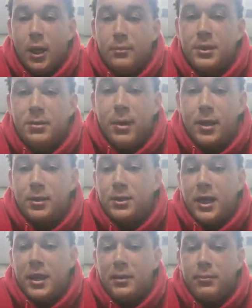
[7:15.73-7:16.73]
I'm somebody who's
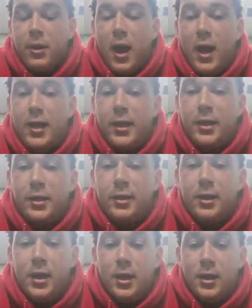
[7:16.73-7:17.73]
taking pride
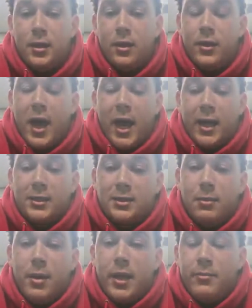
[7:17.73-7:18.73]
in you know knocking
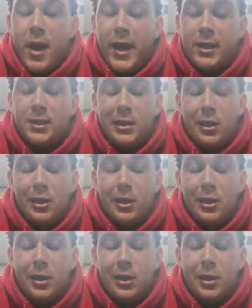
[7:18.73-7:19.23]
somebody back.